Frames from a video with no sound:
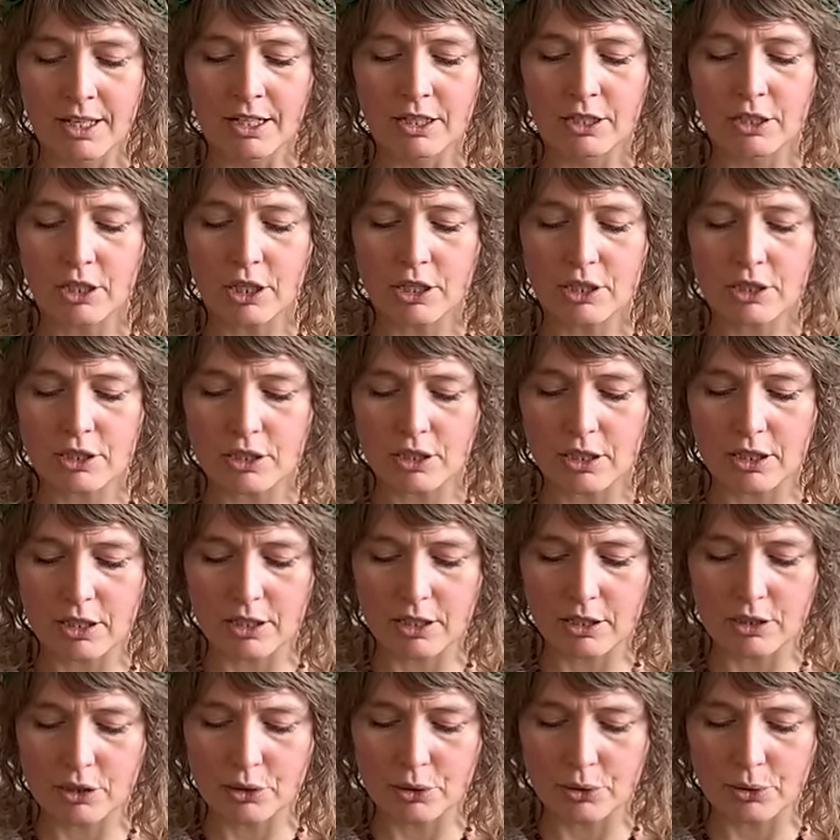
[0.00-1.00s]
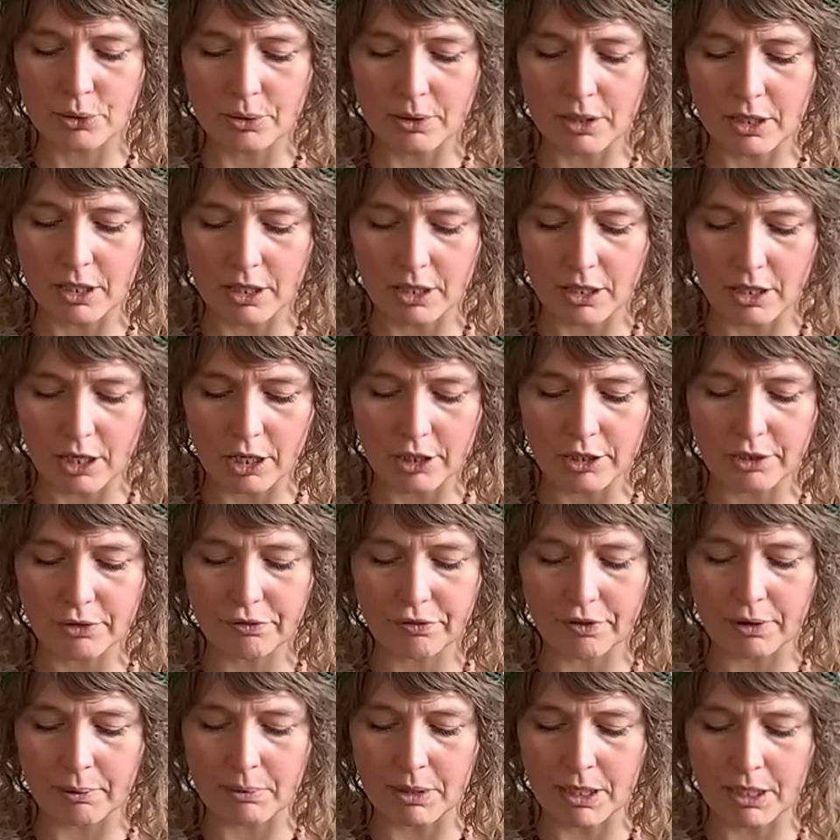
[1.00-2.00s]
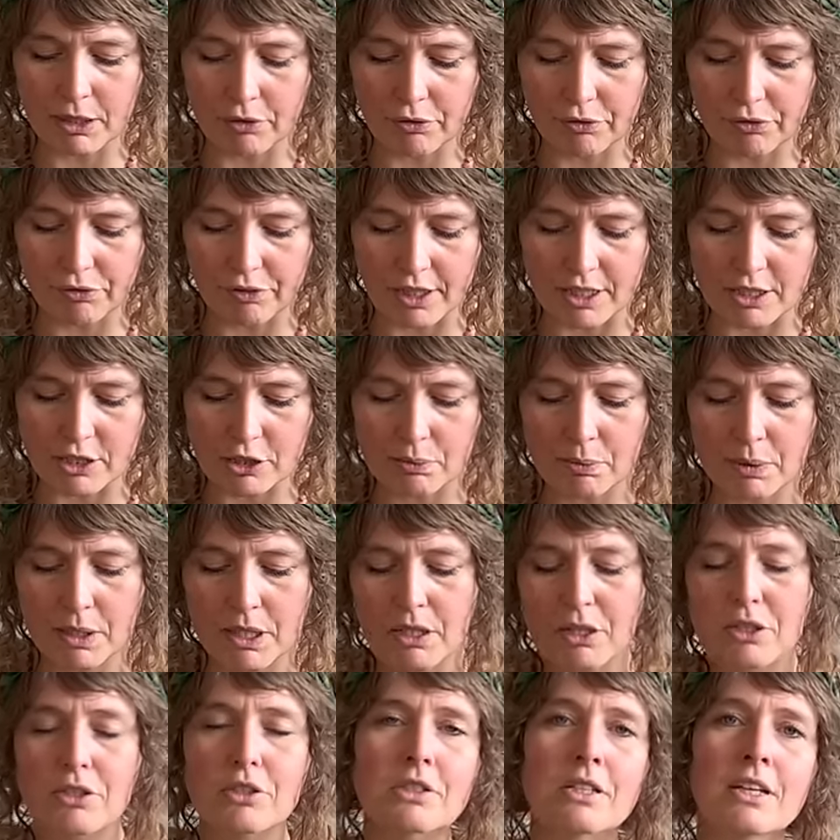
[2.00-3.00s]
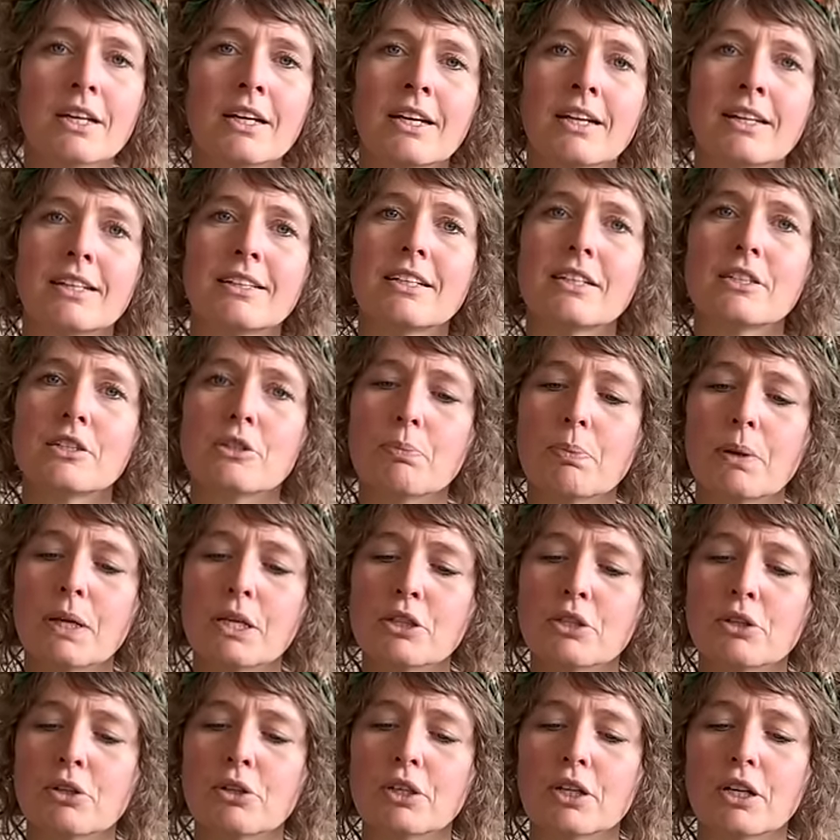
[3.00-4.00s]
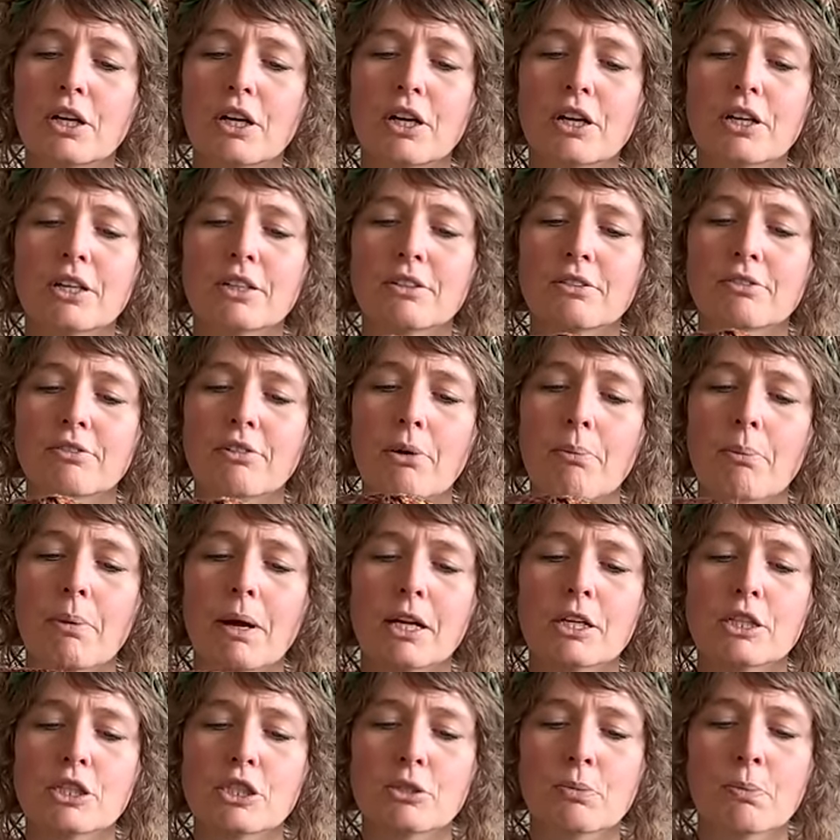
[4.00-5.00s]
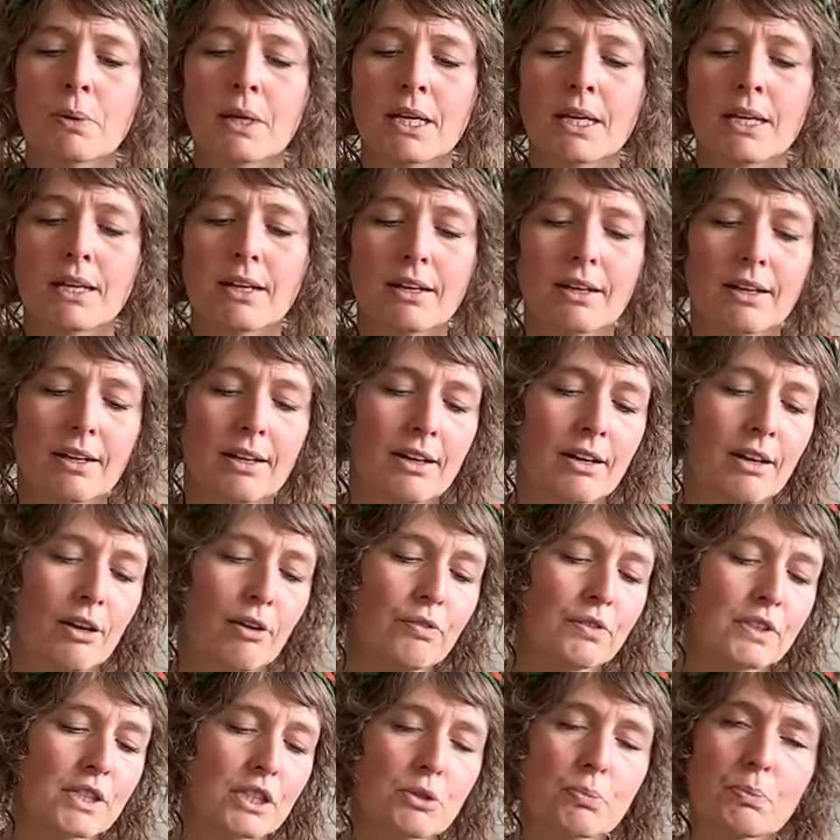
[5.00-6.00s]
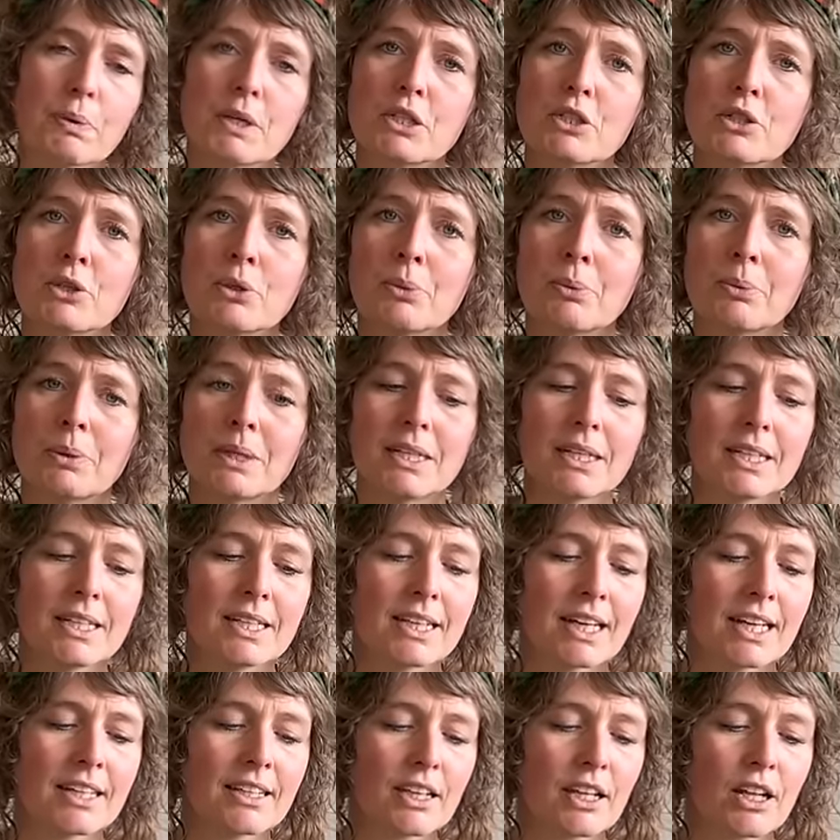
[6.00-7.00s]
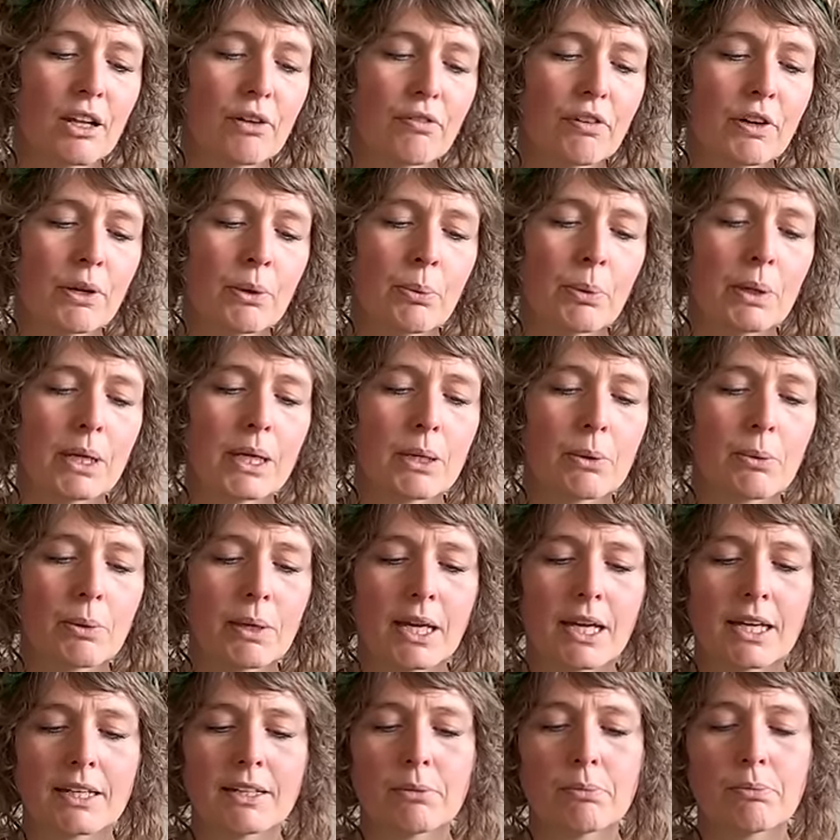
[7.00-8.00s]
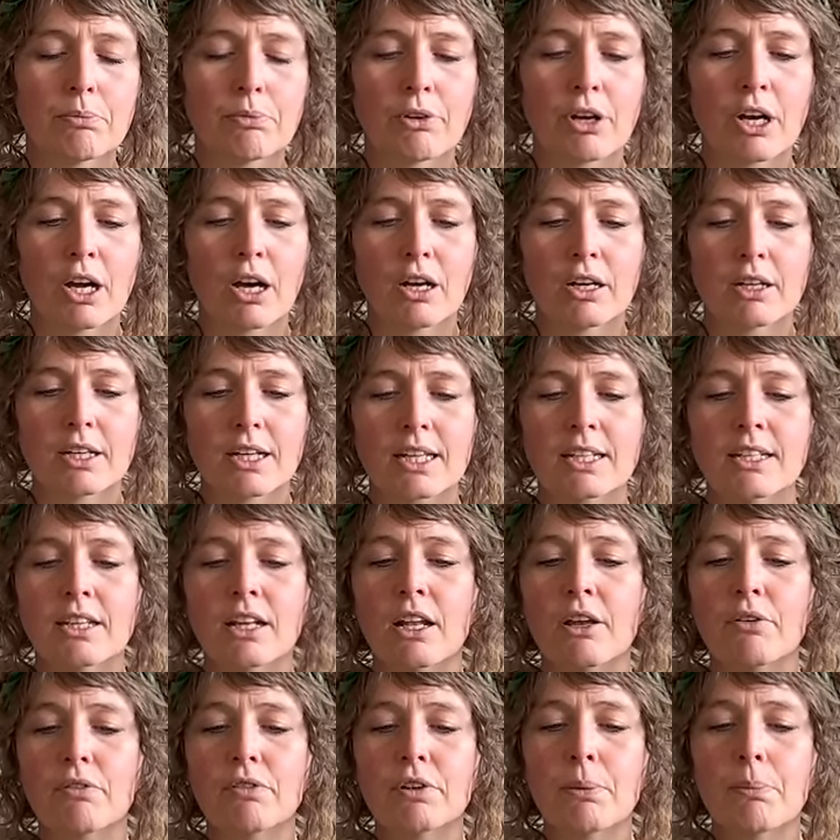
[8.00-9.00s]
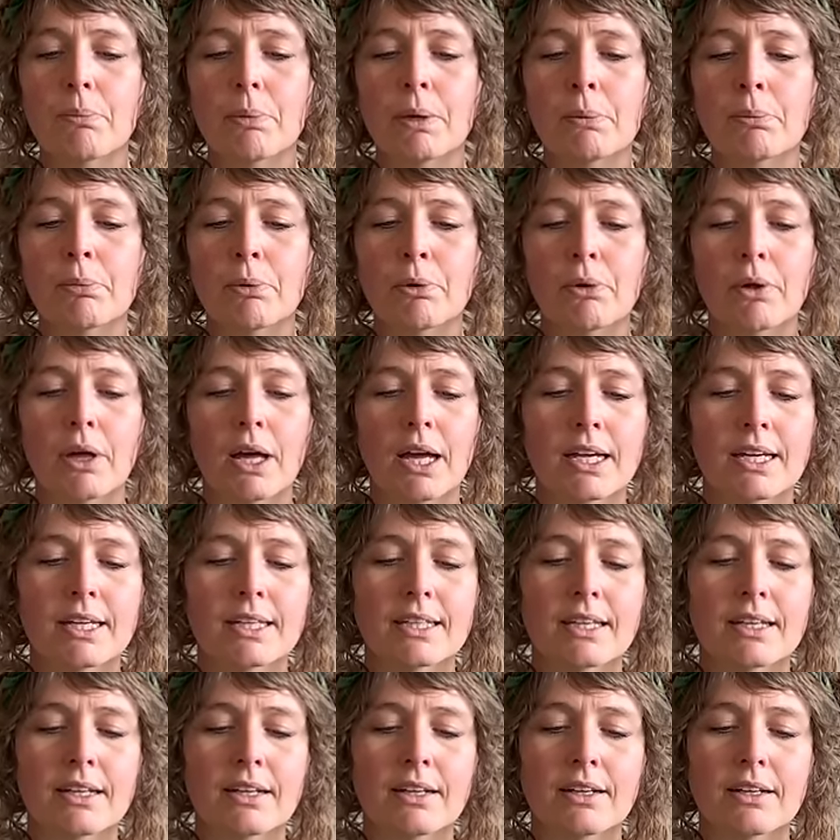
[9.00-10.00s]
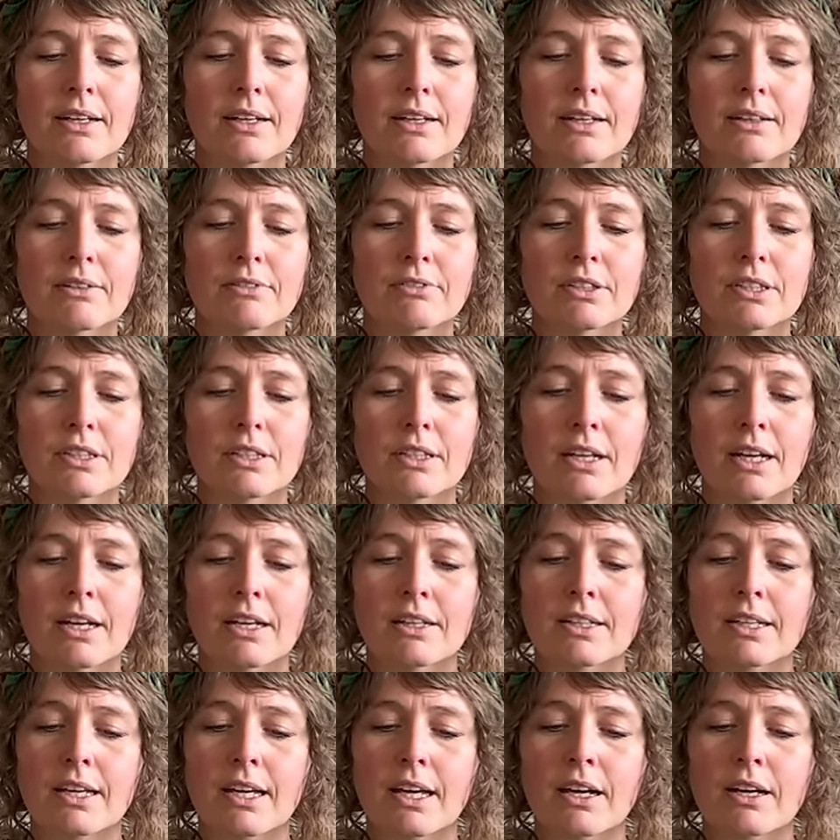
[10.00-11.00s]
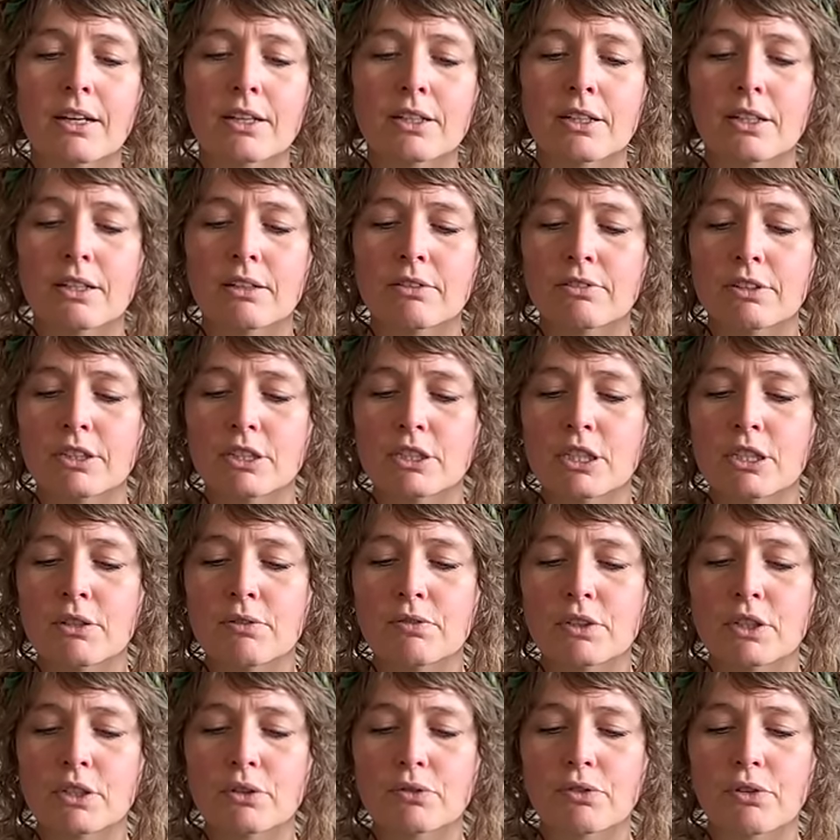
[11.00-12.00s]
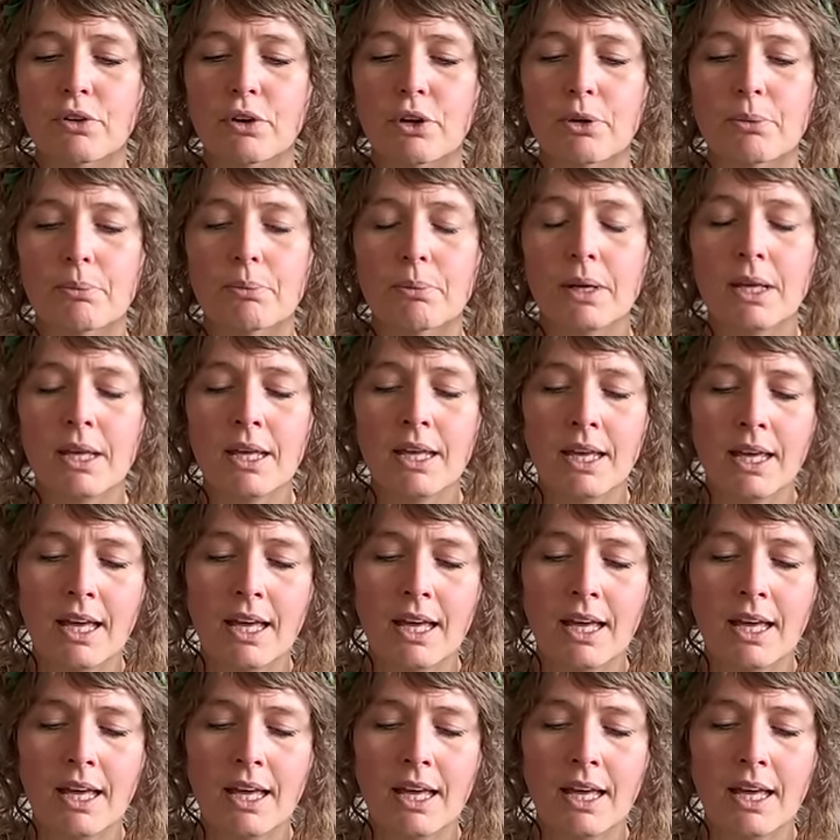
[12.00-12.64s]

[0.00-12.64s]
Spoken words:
not to other family or friends, because this special yarn reminds me of the special week and the lovely week we had in Prague and the lovely people I received it from.